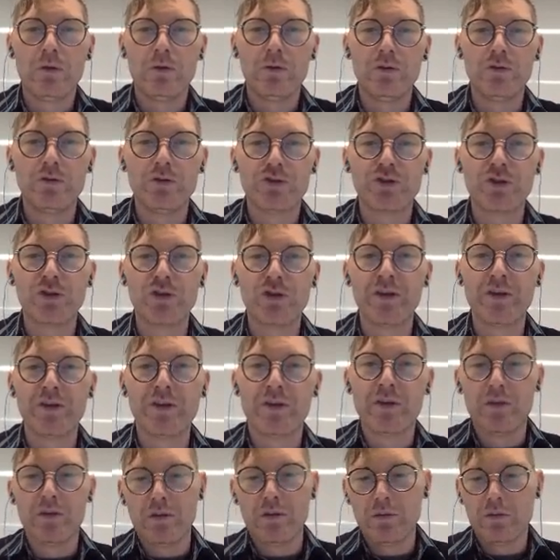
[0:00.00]
You should
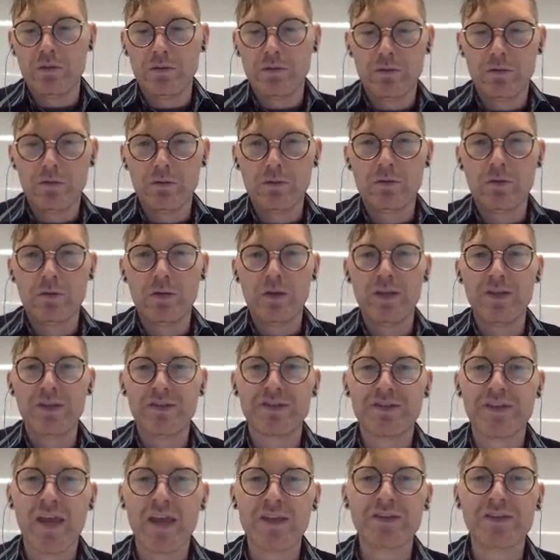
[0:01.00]

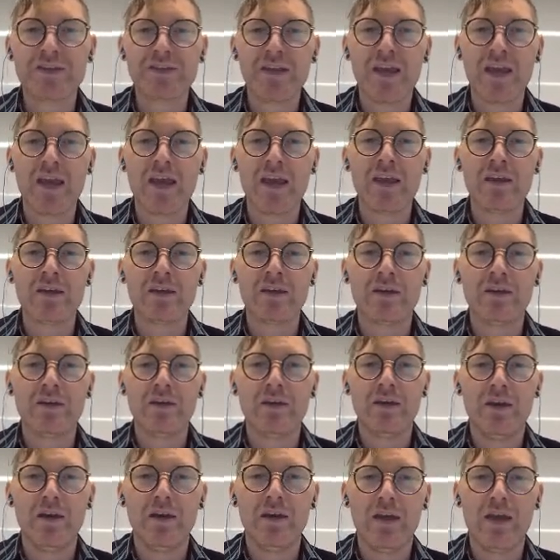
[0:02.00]
instead say
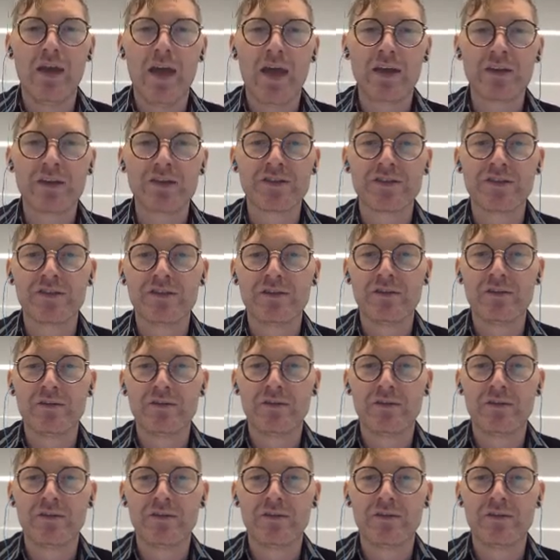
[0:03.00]
x